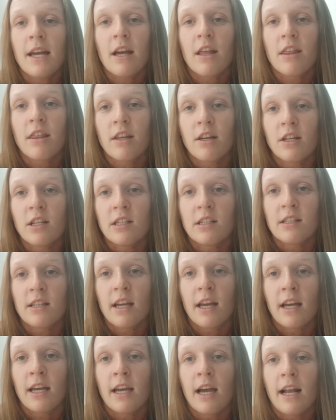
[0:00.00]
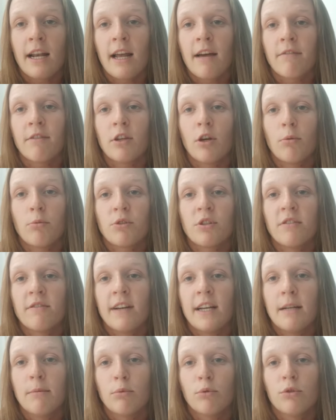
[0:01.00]
a Thursday and have the option
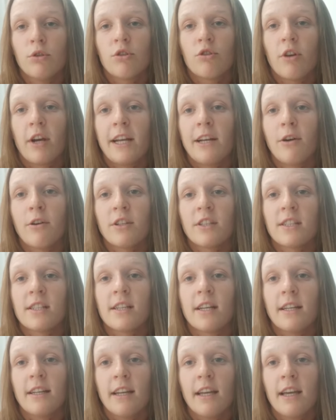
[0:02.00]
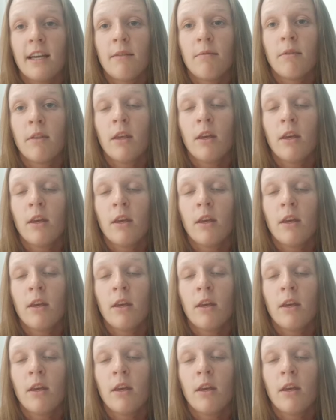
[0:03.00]
available to train on a Sunday.